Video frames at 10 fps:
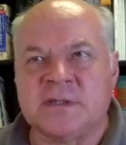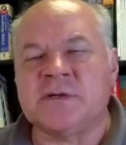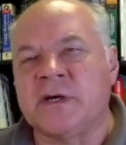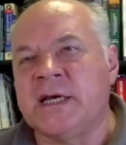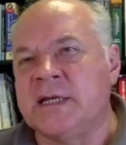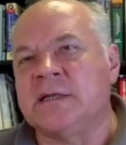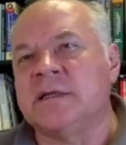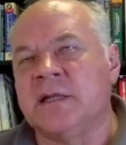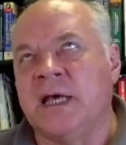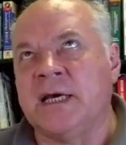So again,
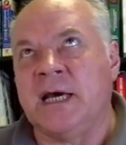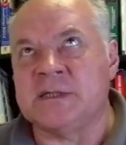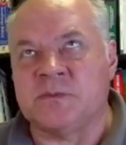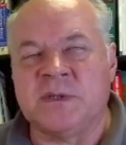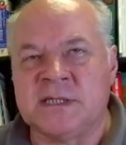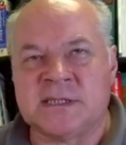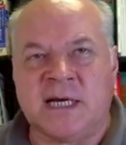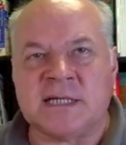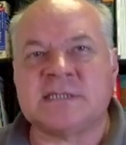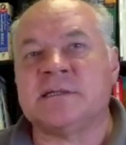like as we
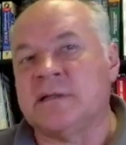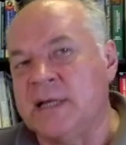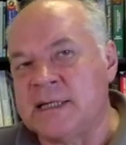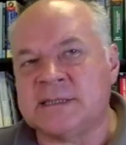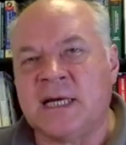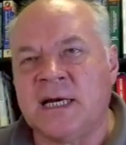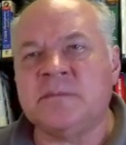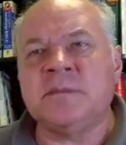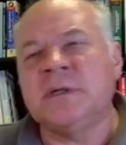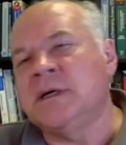discussed last
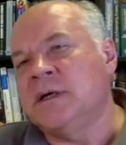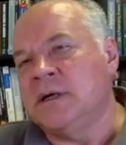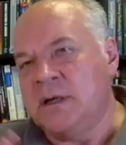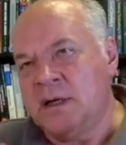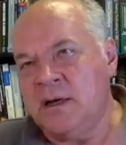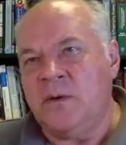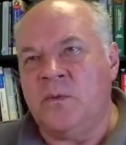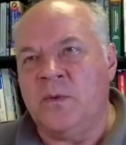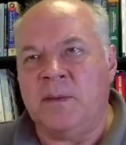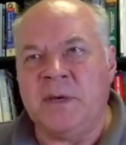time,
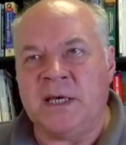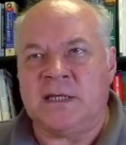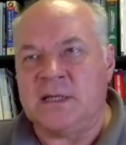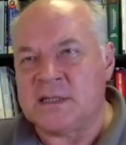we are making the